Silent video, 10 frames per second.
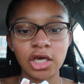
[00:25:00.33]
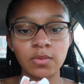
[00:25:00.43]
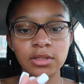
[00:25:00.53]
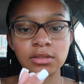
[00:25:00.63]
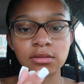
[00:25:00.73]
it
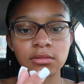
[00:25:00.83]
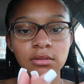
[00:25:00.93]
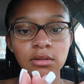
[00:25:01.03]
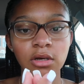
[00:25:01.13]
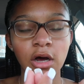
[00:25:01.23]
was
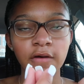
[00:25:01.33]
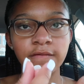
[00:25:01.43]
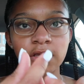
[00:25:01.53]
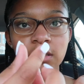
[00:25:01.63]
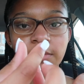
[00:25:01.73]

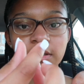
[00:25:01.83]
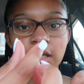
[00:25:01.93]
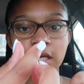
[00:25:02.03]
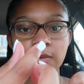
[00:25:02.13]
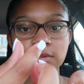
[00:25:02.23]
coffin but
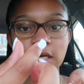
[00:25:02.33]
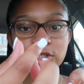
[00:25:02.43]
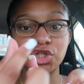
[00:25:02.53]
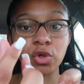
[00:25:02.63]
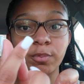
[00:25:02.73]
then it was
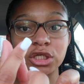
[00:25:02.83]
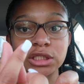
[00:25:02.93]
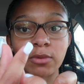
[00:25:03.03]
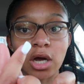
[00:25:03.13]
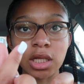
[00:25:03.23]
like super
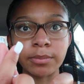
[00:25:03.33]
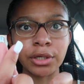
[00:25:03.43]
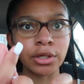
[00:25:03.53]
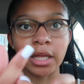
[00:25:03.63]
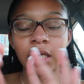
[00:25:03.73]
small up
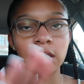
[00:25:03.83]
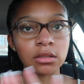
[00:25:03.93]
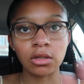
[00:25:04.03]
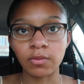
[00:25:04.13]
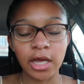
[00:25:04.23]
here like it
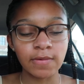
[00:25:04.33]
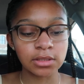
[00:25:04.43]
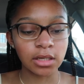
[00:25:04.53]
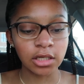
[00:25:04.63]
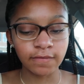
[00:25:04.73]
didn't look right it
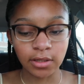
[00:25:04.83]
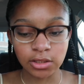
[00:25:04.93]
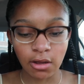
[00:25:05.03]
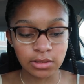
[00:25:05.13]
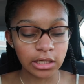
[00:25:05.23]
was uneven
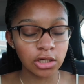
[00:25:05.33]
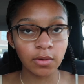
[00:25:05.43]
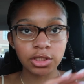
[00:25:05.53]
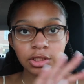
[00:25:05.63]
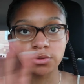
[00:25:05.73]
so i was like you know
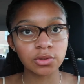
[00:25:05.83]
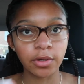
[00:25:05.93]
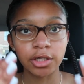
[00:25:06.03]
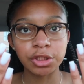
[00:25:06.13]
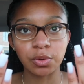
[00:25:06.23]
what just do
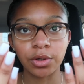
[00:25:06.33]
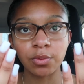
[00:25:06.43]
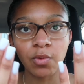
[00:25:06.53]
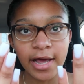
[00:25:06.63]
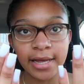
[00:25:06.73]
square
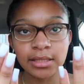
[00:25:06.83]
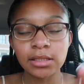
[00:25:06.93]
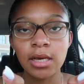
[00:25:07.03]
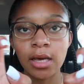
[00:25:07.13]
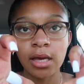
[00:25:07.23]
short white
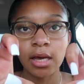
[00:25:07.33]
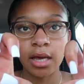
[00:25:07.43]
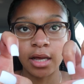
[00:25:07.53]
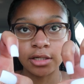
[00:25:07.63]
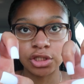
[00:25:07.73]

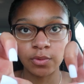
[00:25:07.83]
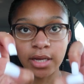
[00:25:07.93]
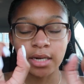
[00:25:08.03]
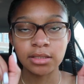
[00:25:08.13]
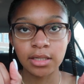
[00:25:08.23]
and she went
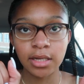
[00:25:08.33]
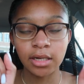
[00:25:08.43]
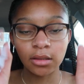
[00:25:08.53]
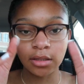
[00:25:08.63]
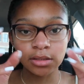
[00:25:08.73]
ahead and did it
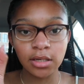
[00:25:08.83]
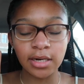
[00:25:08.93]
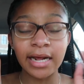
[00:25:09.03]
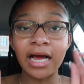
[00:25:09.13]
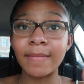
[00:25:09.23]
and it looks good
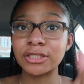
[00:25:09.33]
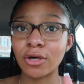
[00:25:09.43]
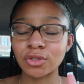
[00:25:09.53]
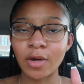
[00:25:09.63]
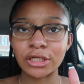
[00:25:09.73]
and i got my
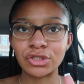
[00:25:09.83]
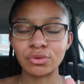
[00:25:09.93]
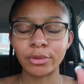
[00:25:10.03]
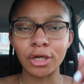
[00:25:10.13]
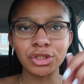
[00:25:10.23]
toes white
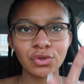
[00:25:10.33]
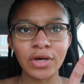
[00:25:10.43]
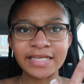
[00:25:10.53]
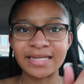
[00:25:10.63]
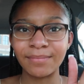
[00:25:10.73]
too but i'll show you
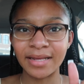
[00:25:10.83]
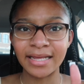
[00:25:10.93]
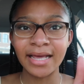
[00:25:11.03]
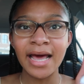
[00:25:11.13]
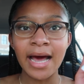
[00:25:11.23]
guys in a
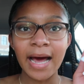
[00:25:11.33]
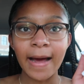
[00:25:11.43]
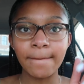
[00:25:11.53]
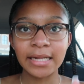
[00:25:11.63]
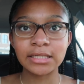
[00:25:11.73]
minute
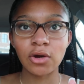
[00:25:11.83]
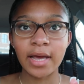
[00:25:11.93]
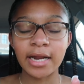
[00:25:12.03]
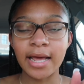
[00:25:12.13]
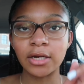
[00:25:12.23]
i'm about to go
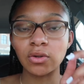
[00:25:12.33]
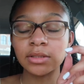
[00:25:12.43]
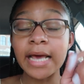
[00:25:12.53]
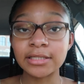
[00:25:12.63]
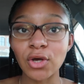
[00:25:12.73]
ahead and head,
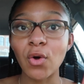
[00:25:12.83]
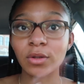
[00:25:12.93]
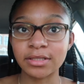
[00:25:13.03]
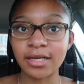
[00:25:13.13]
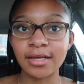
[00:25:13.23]
head to
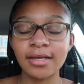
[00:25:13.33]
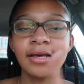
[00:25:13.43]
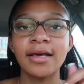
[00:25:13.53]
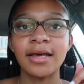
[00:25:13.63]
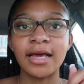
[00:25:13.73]
ulta
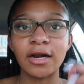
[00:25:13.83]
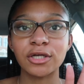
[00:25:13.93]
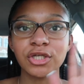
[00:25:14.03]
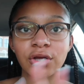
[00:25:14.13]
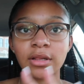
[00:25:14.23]
and i'll
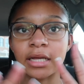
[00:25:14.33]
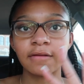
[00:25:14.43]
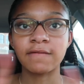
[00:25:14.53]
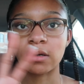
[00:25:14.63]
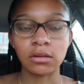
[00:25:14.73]
show y'all like
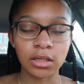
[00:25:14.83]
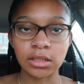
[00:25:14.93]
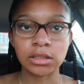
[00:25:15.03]
the final look and